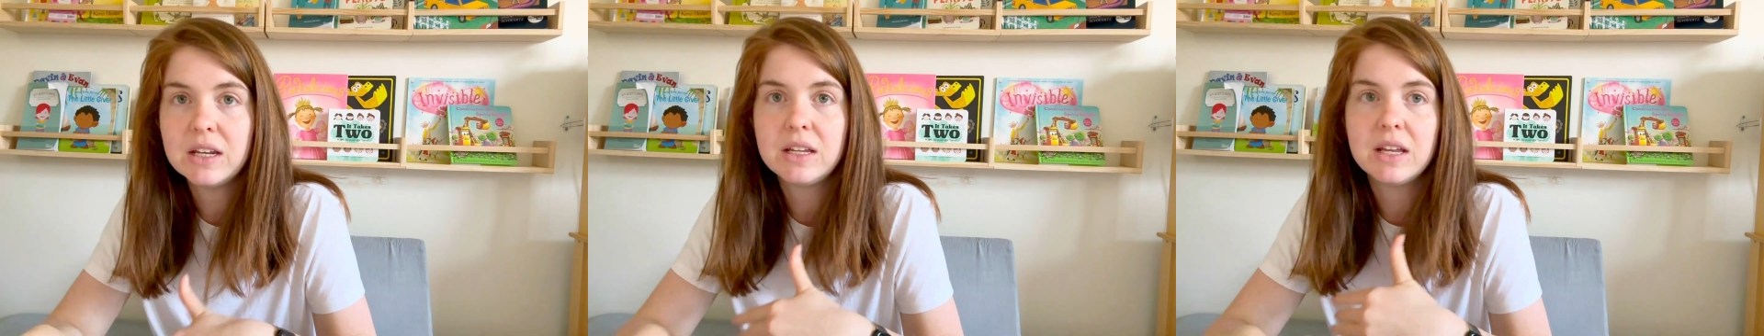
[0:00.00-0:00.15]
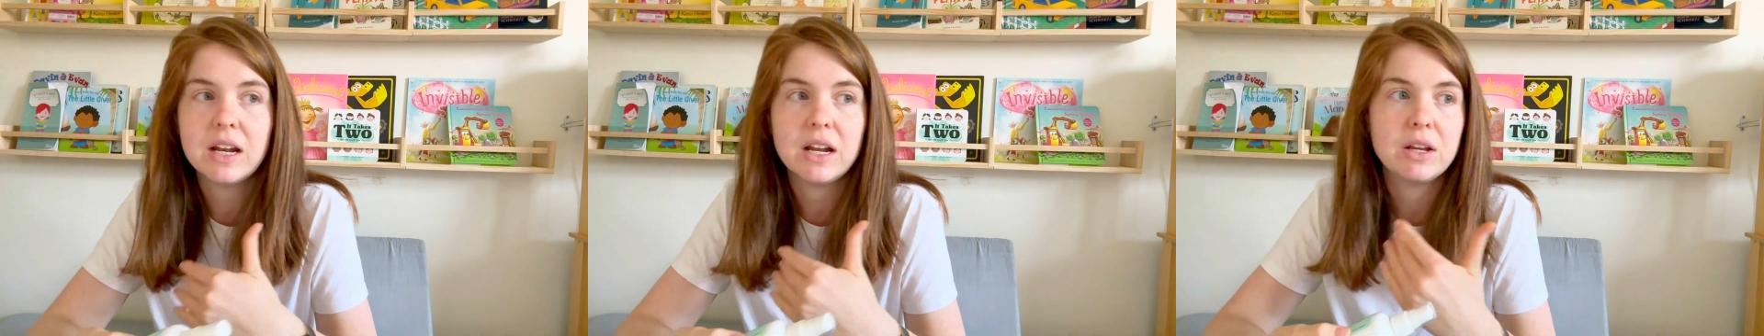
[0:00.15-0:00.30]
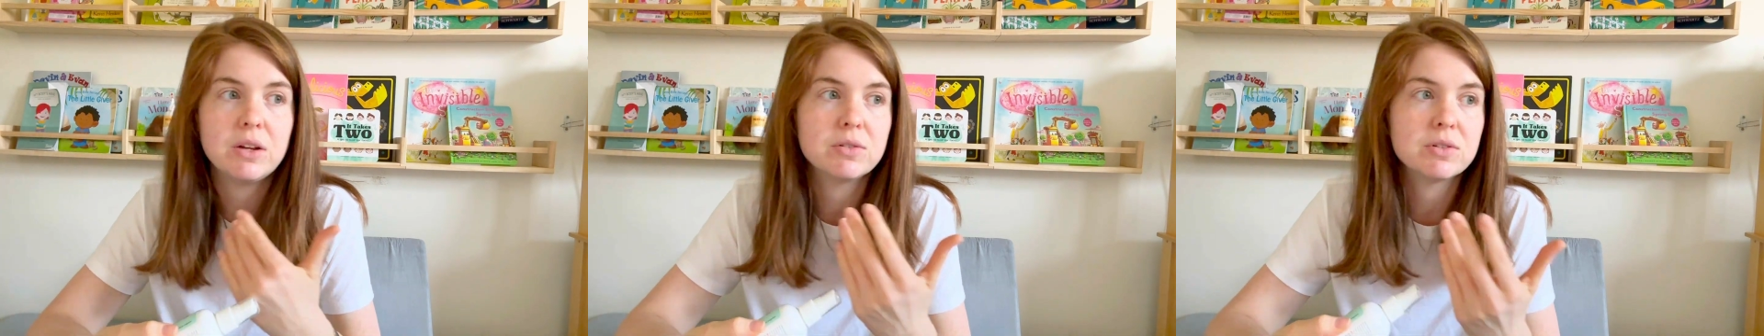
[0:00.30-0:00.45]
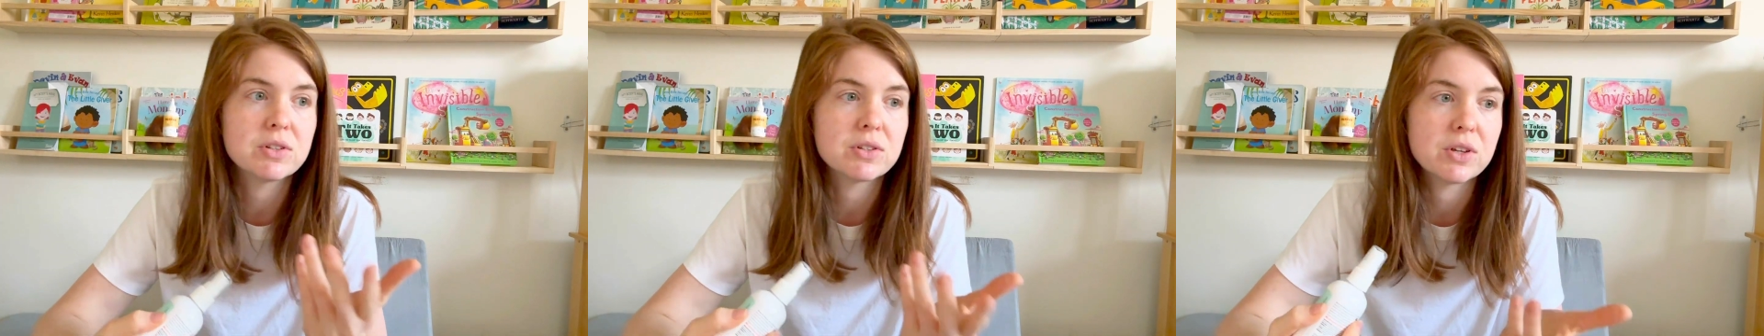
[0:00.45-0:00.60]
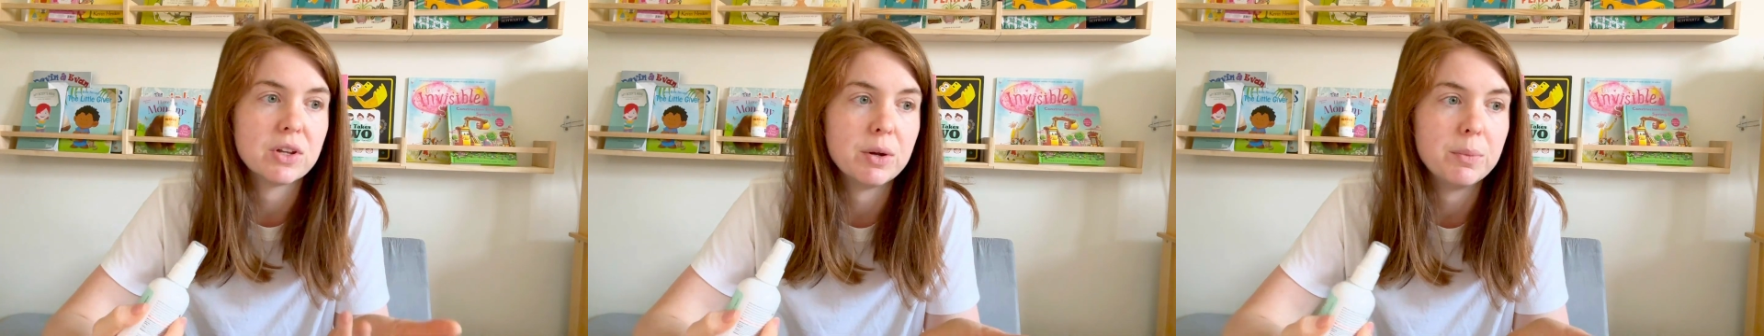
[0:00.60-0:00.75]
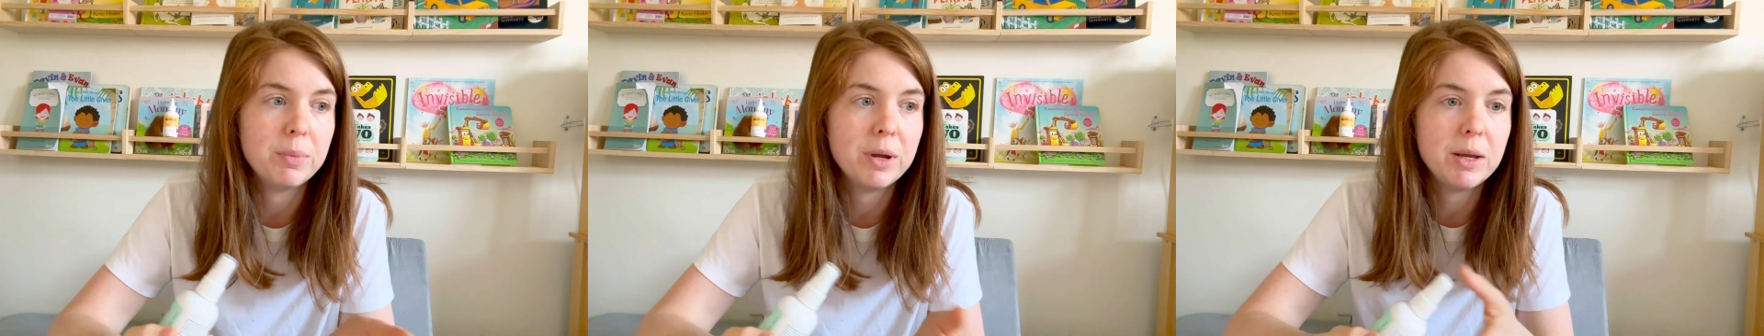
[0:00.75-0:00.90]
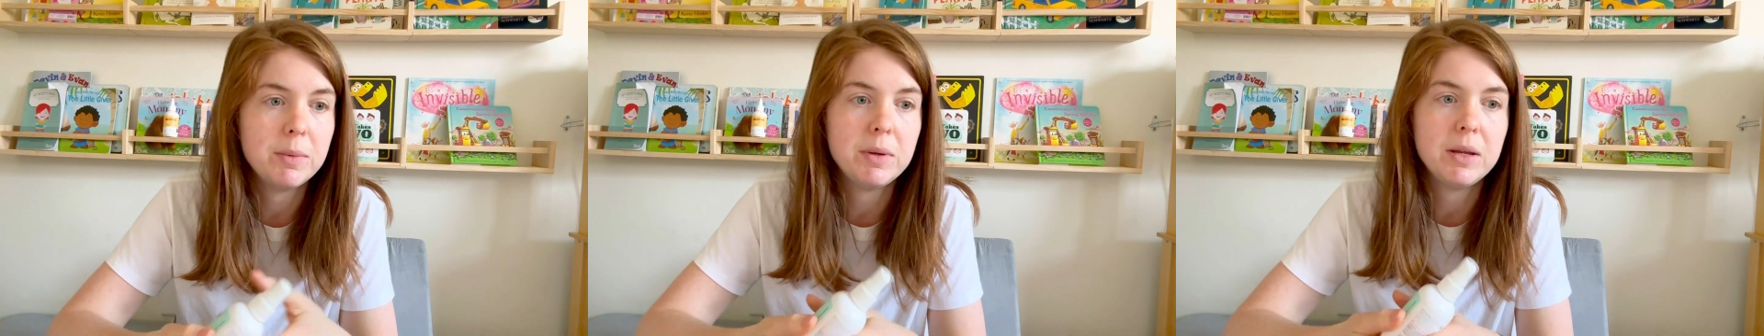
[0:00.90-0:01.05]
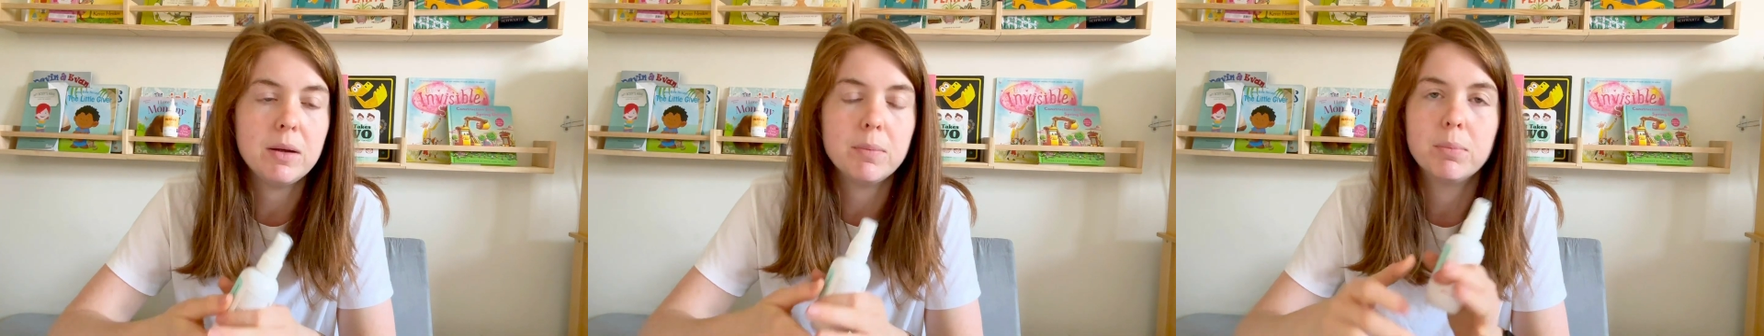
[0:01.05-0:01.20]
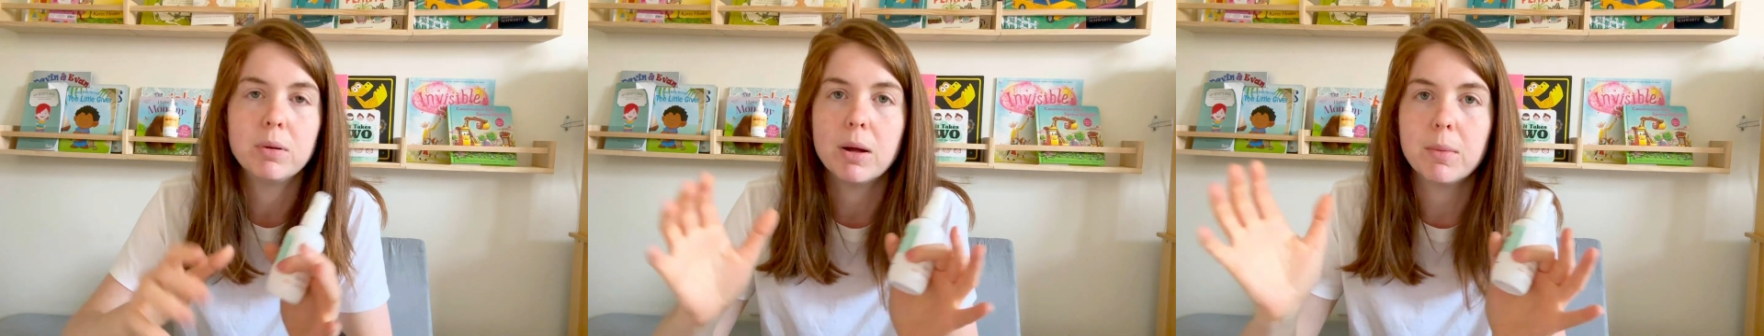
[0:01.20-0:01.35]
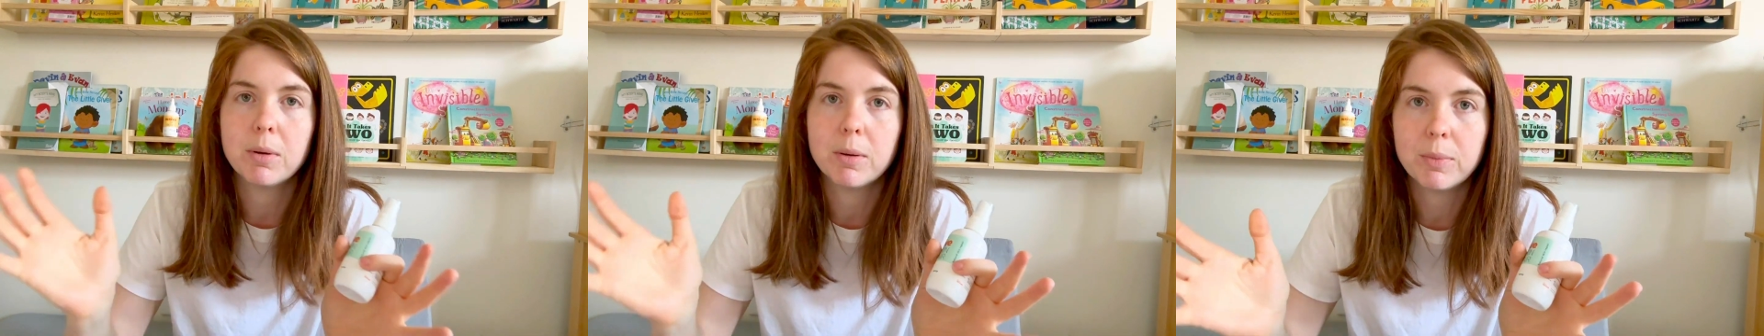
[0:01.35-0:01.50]
Can I use this on a baby?
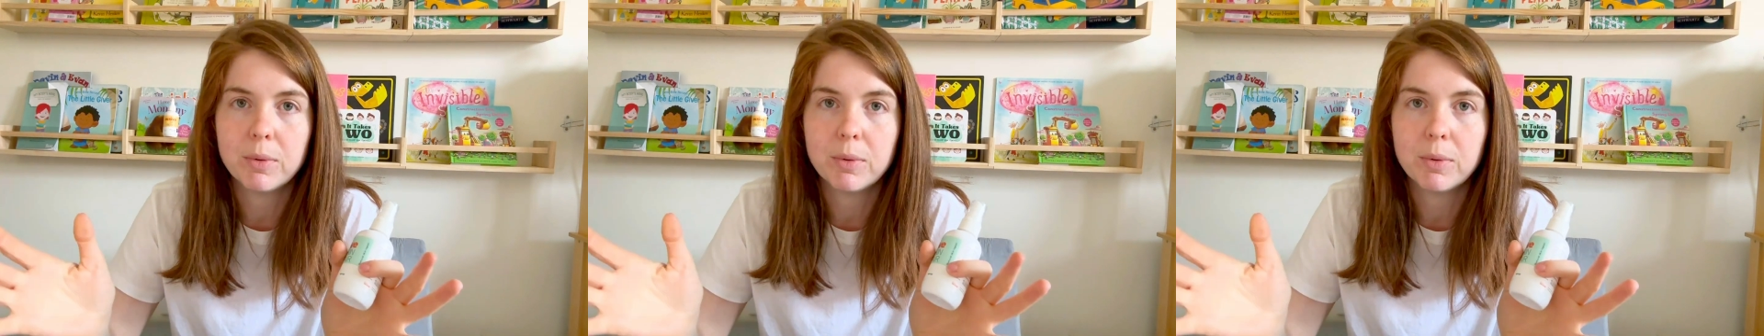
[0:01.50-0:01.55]
Blah, blah,